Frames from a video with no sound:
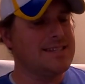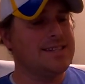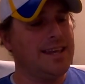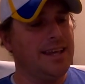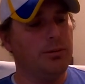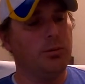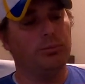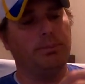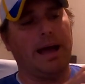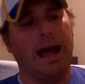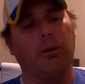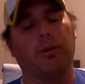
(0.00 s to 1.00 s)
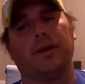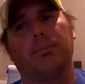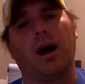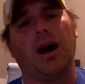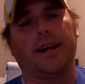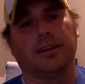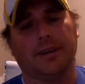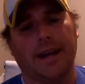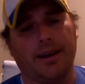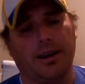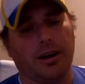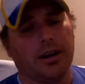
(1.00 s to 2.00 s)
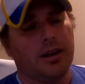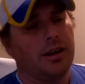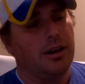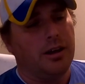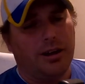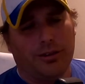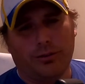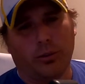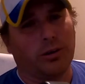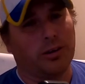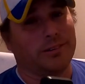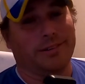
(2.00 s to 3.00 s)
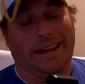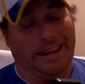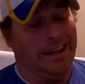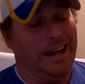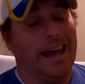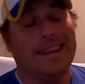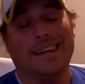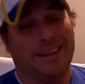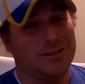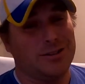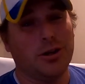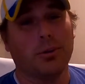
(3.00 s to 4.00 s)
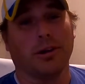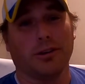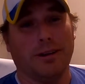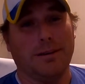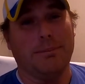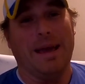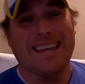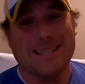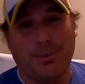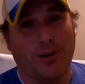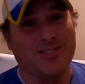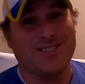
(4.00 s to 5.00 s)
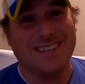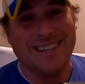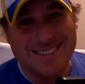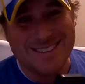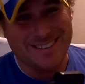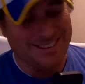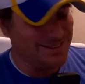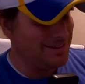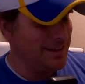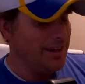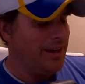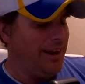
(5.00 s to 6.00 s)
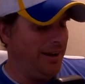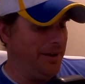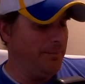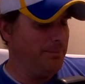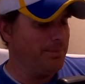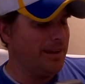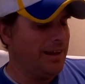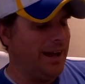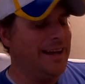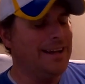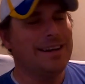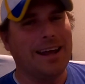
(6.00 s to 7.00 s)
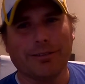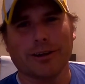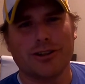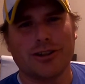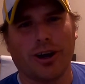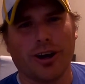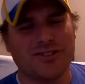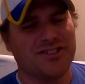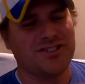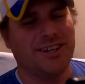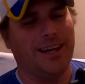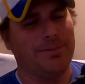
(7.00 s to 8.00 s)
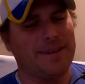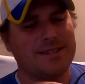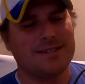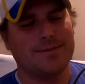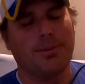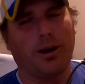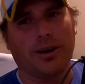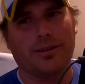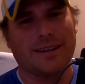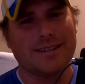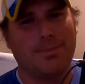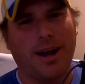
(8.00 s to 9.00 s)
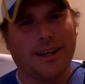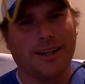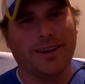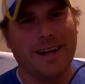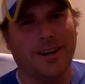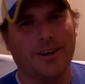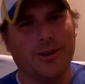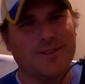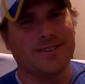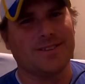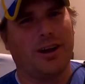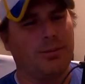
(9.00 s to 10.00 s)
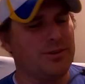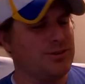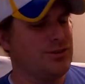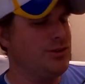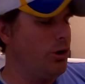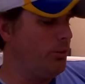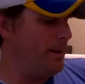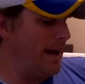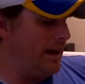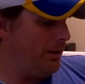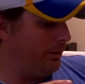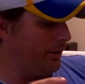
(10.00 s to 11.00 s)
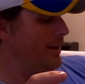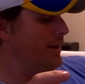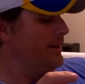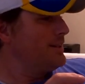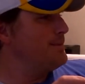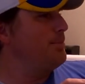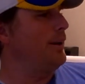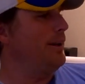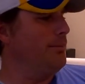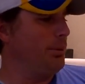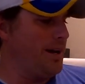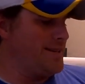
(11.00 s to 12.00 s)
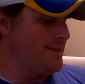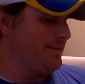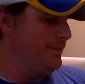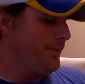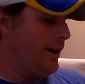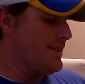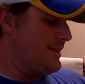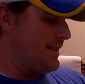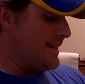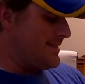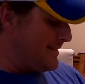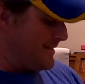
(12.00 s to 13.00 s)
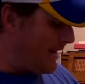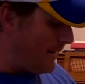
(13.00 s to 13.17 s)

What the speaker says: thing will power the pocket radar for, like, I think 2 or 3 baseball seasons. I never charge this thing up. This pocket radar uses almost no power. It's pretty impressive. All right, so that's the setup